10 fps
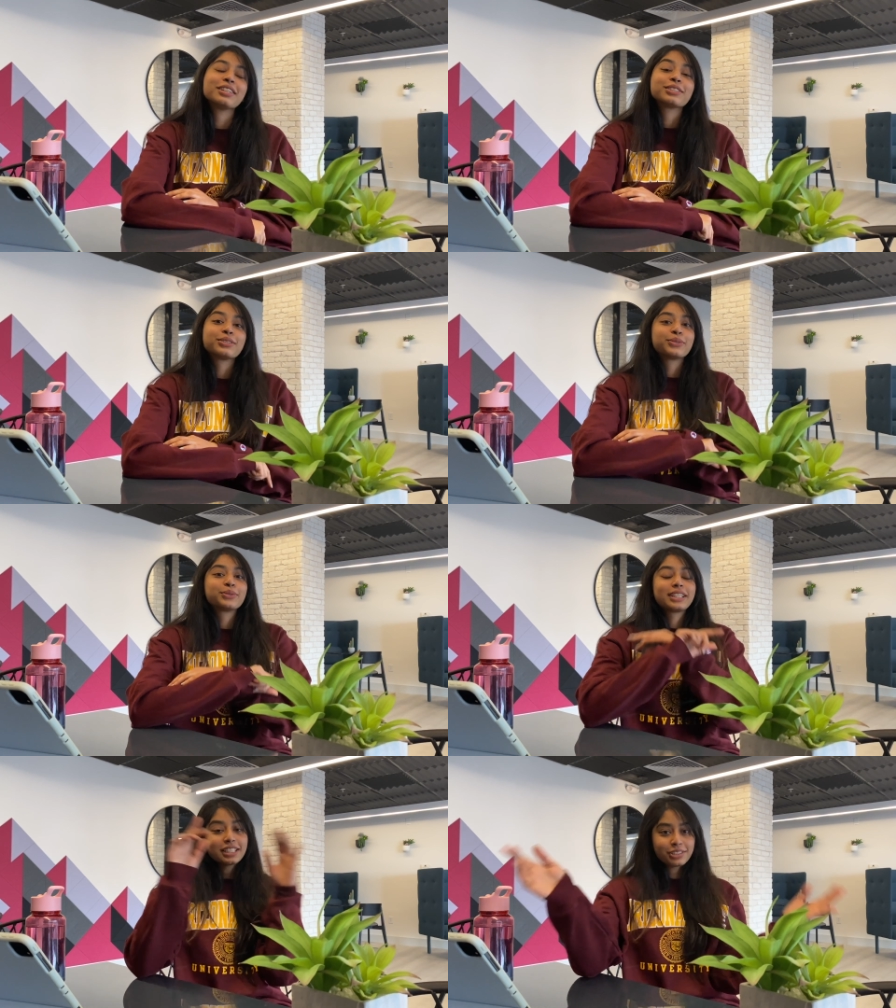
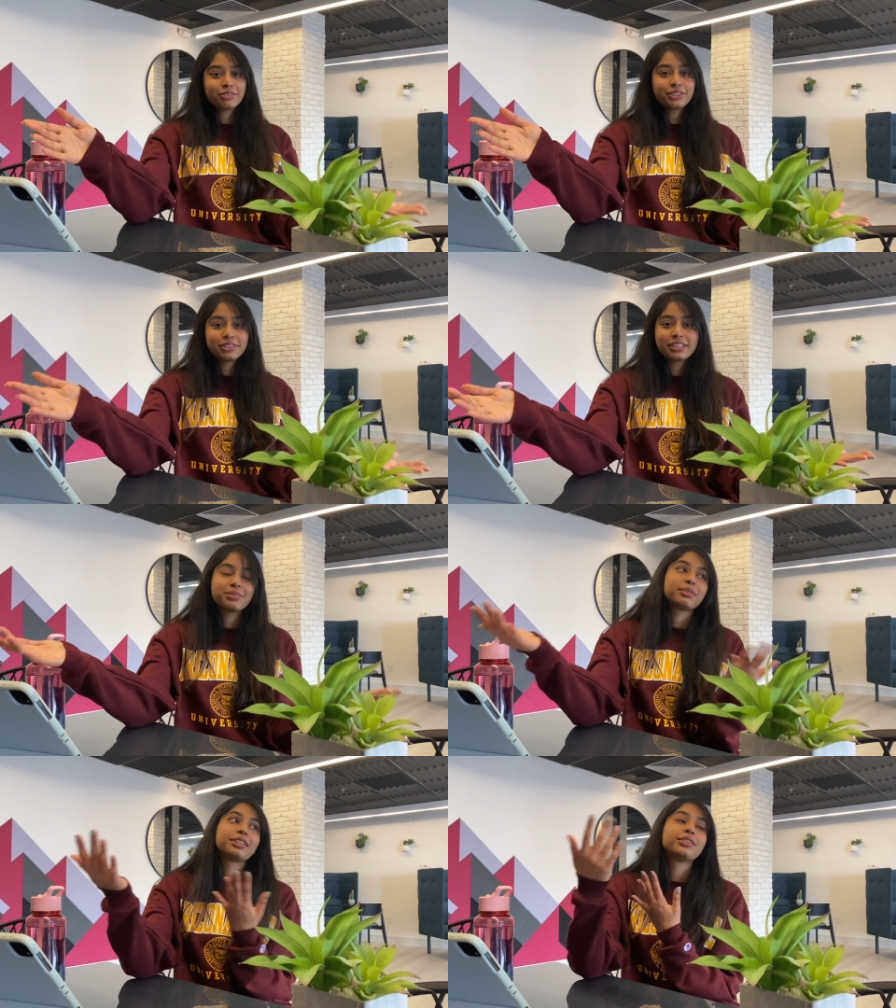so that's it for
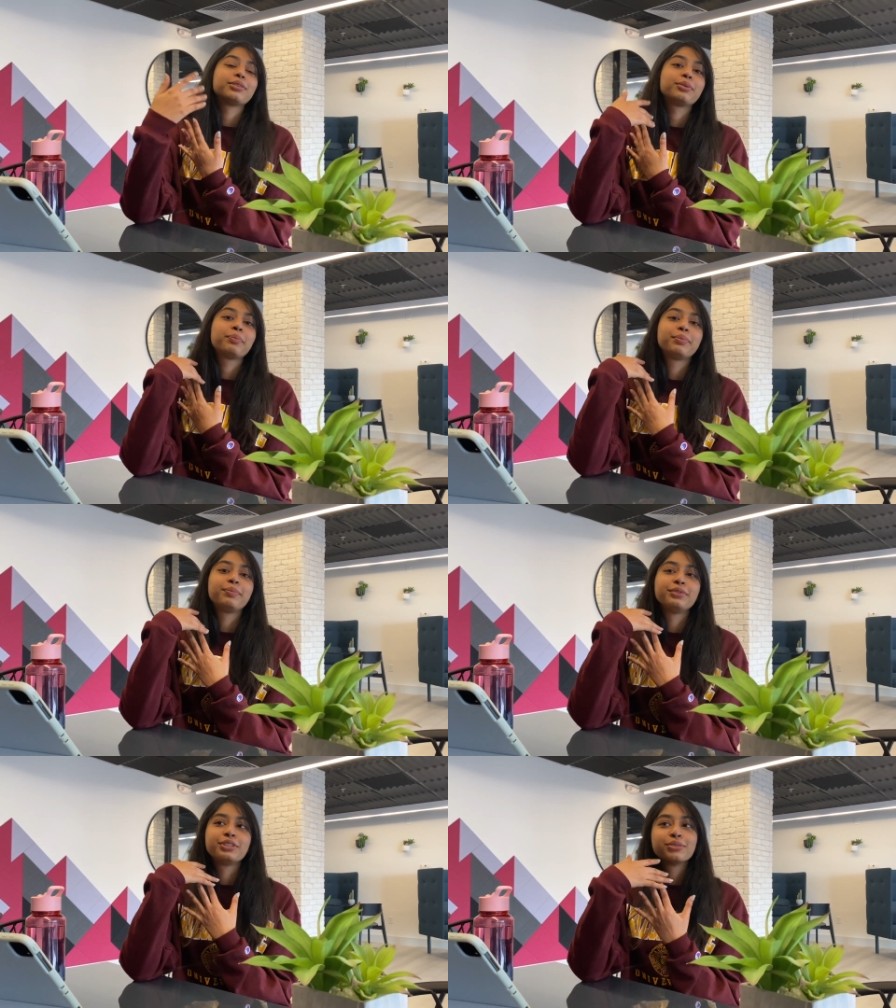today's video
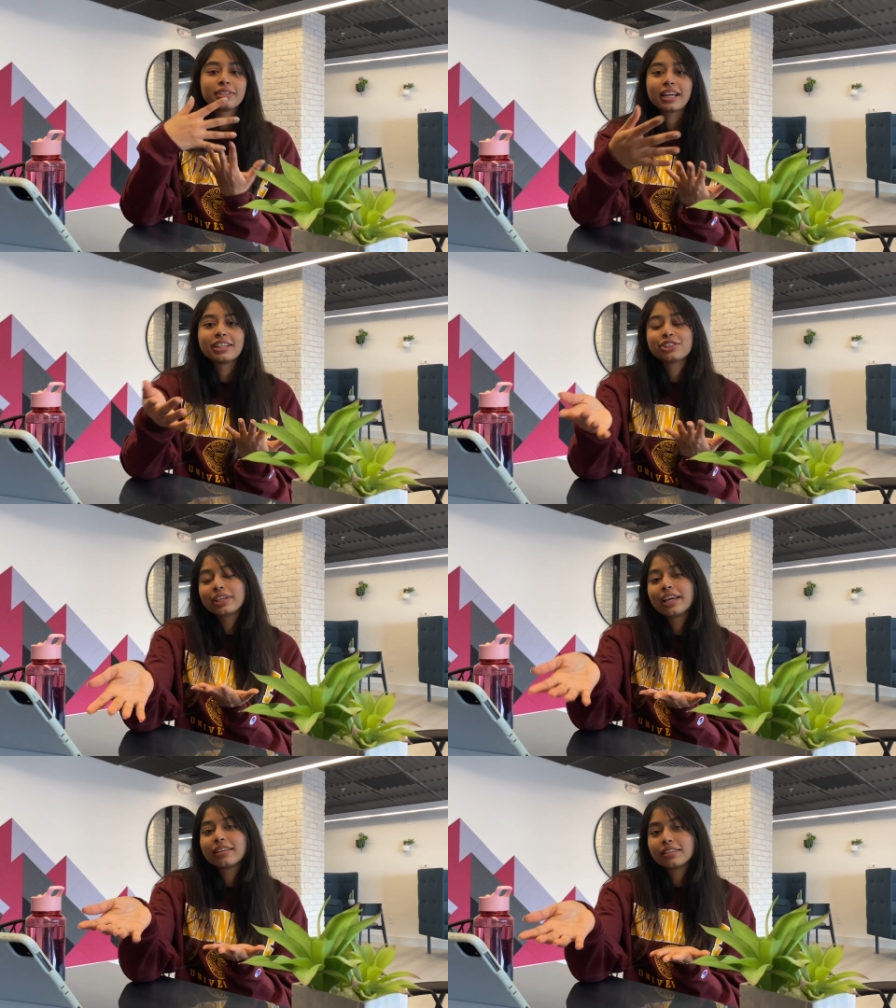do like
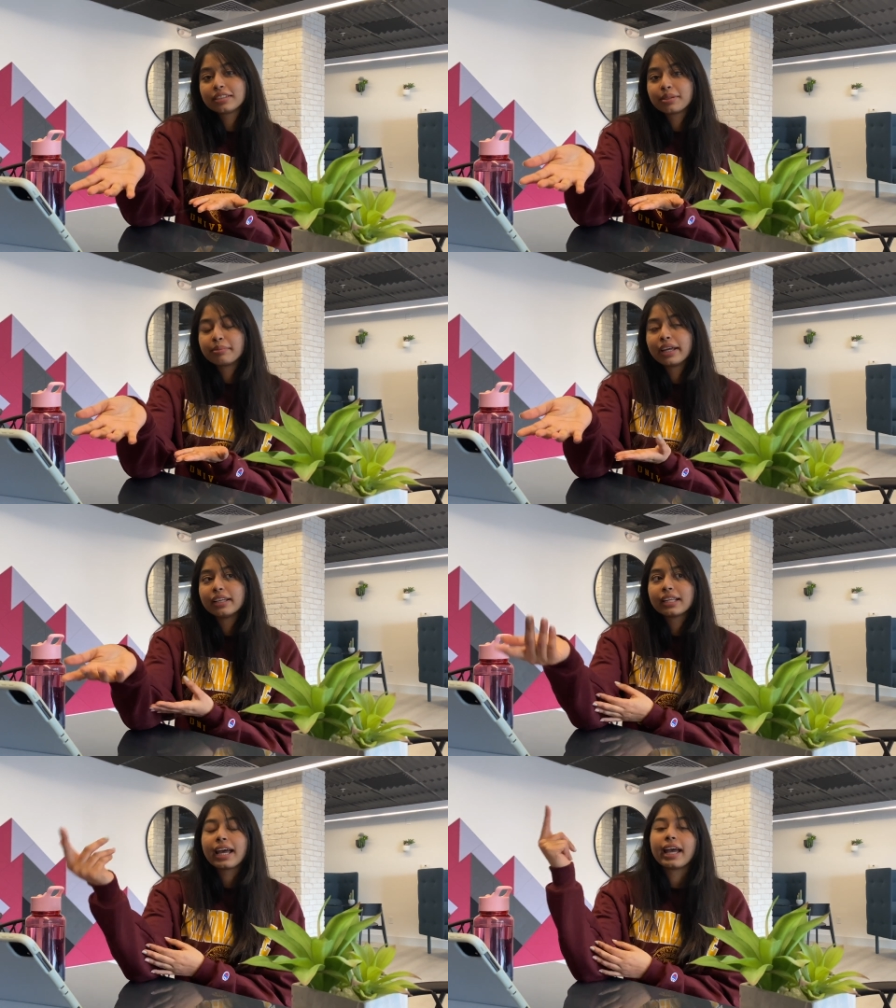share and
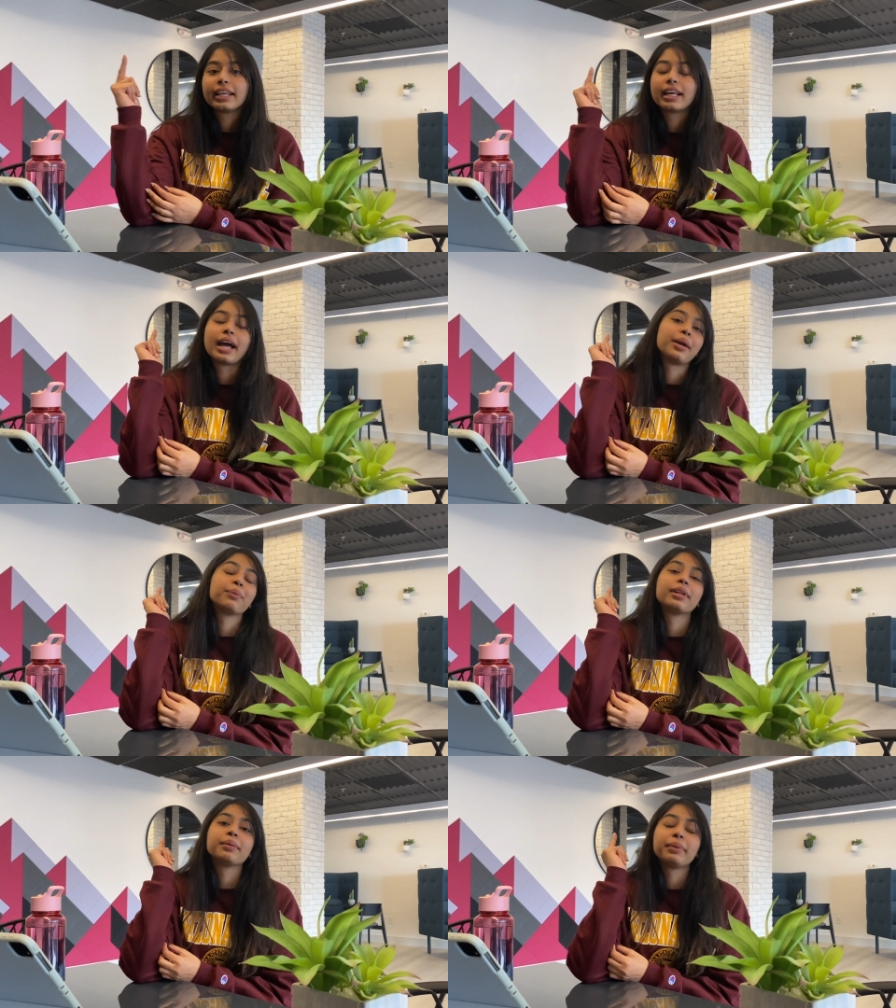comment and i
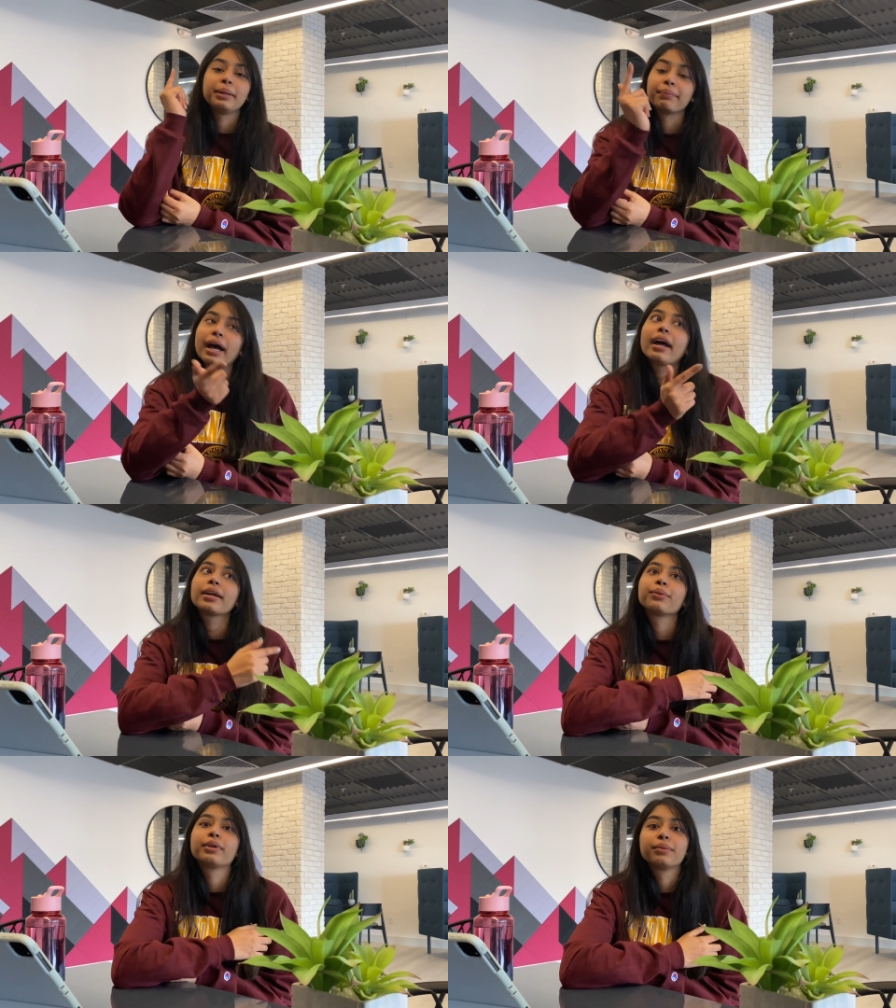will be
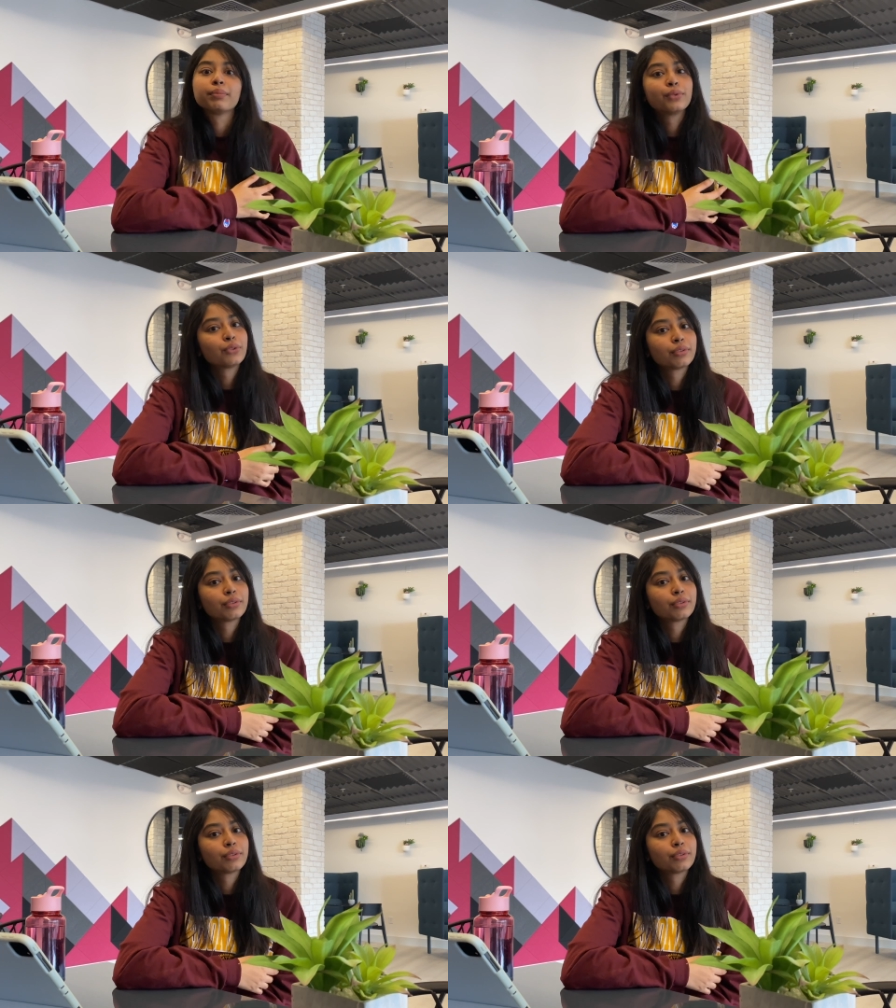back with more